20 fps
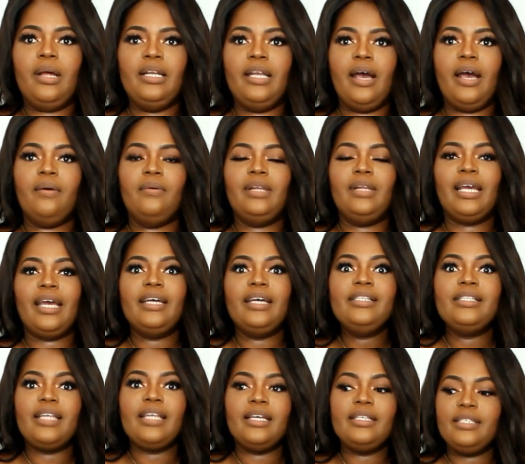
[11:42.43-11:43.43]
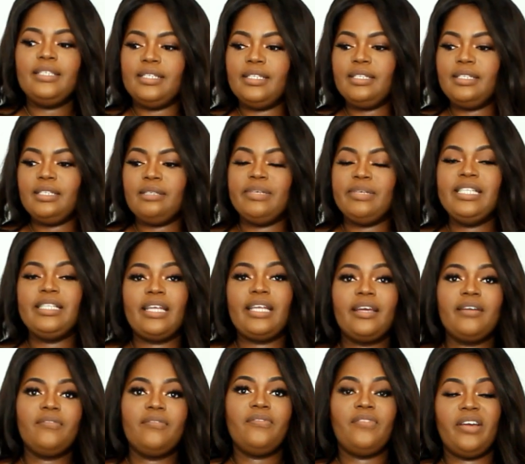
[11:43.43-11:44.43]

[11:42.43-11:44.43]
Now, like I said, this is my second